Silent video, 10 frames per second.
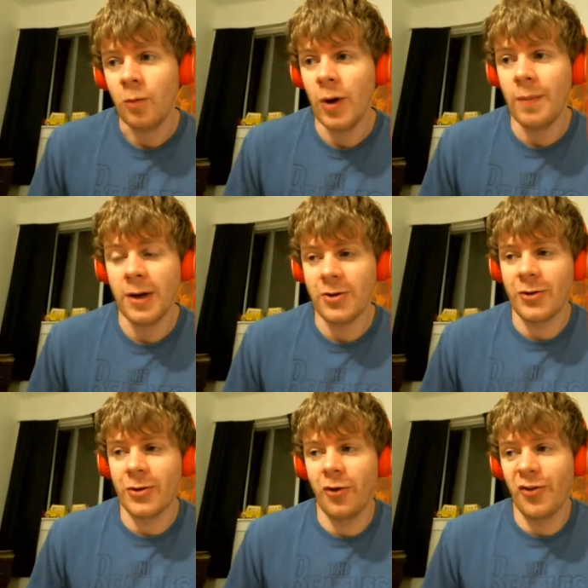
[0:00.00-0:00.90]
women, it
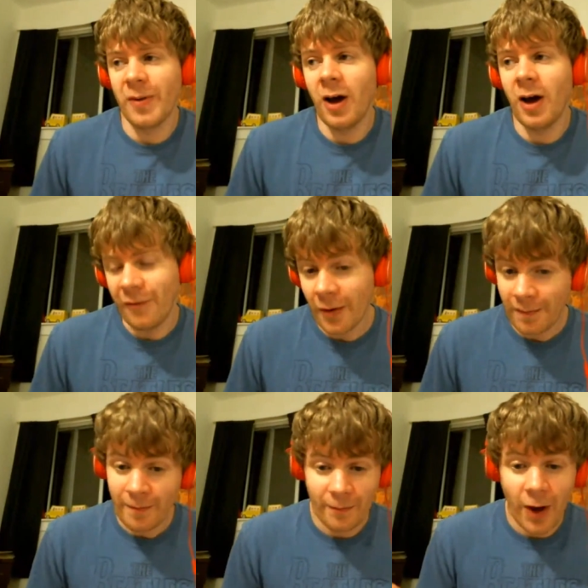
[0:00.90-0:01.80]
just turns me off."
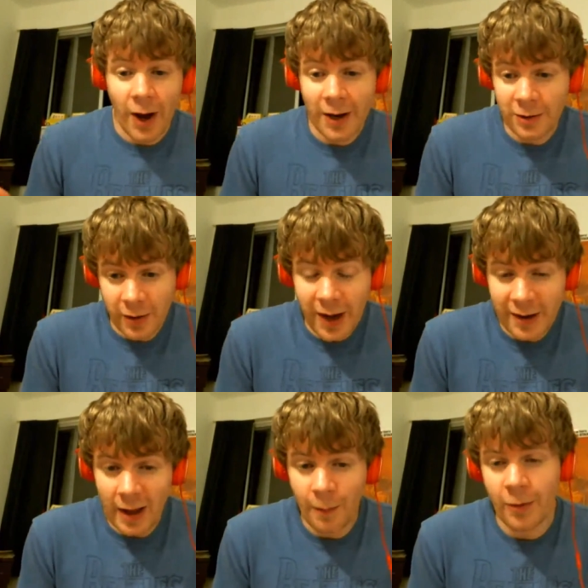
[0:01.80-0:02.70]
Well, fine, you
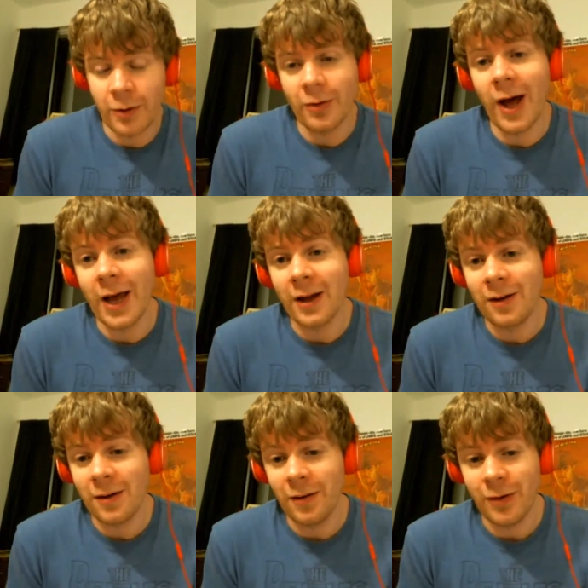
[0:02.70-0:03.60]
can't help what you
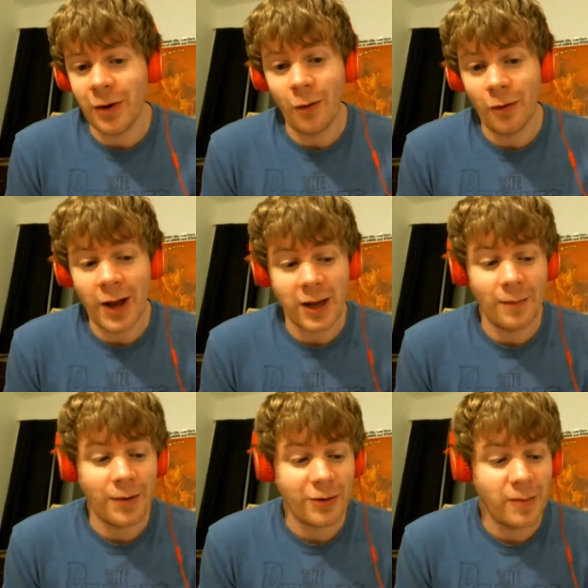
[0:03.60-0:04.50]
like if you don't like
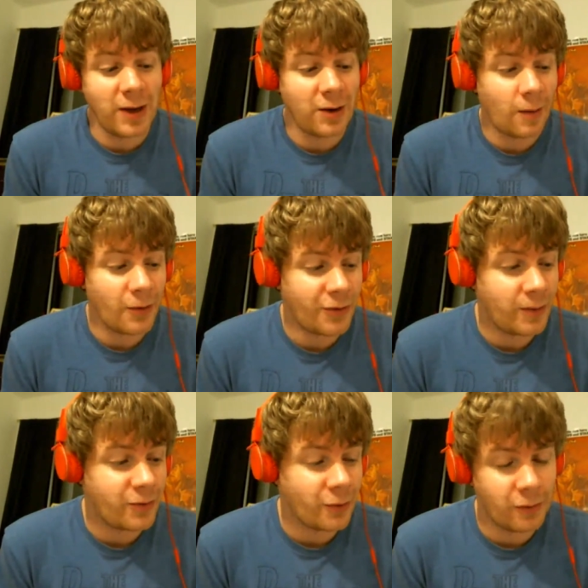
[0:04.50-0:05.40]
it. But to me, it almost
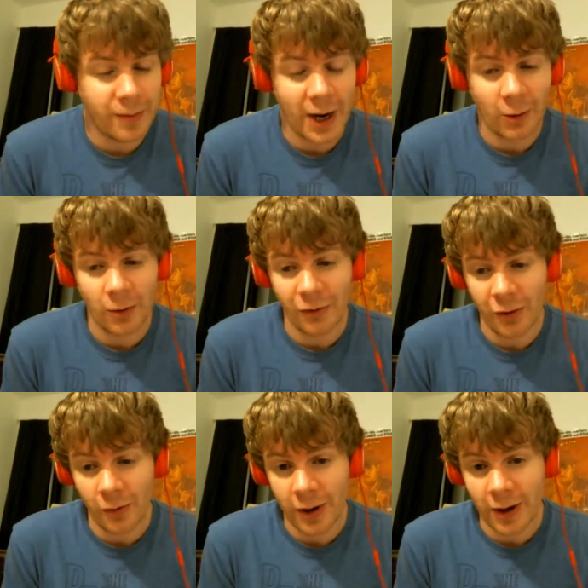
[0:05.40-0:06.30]
seems sort of
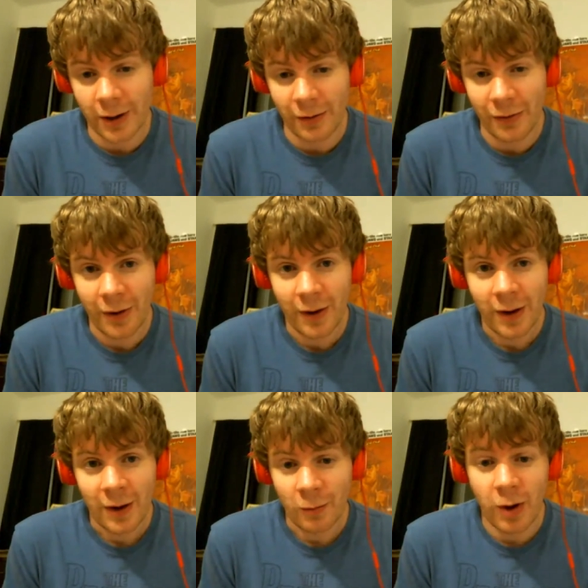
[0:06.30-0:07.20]
backwards in a way, because
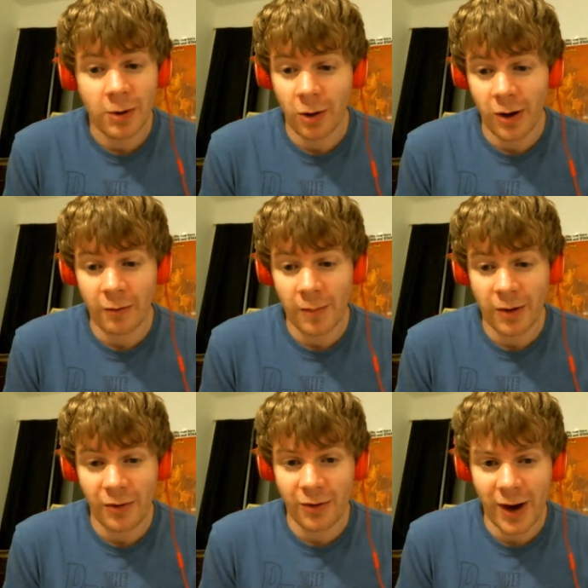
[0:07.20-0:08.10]

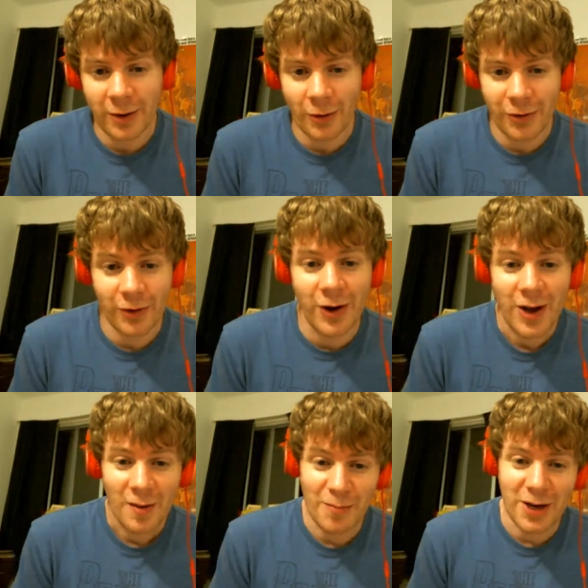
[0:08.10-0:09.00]
everybody's entitled to
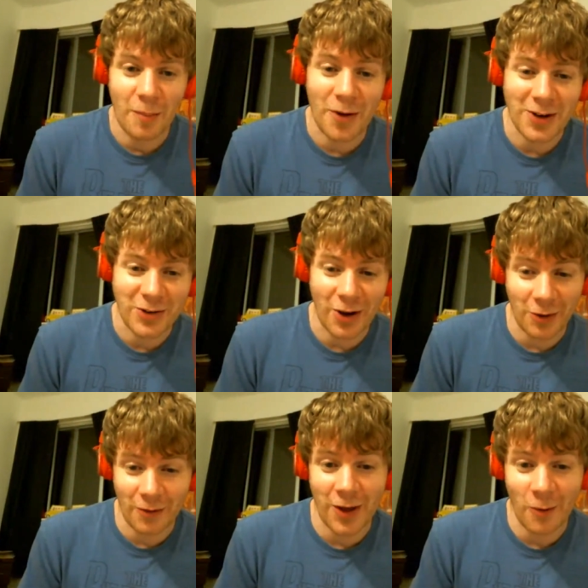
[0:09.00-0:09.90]
beat up on each
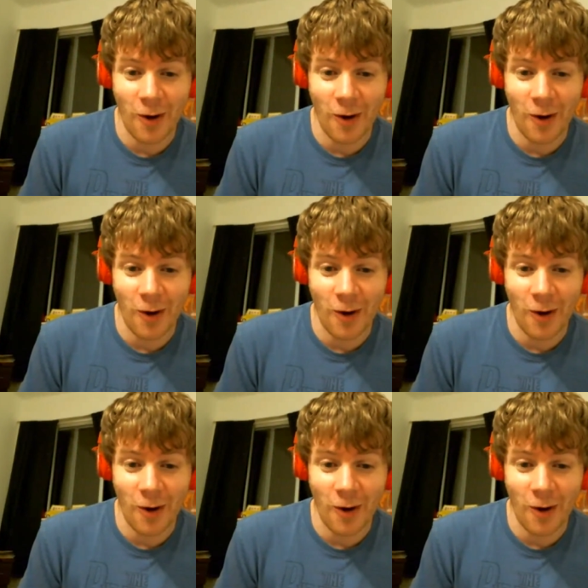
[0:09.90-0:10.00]
other if they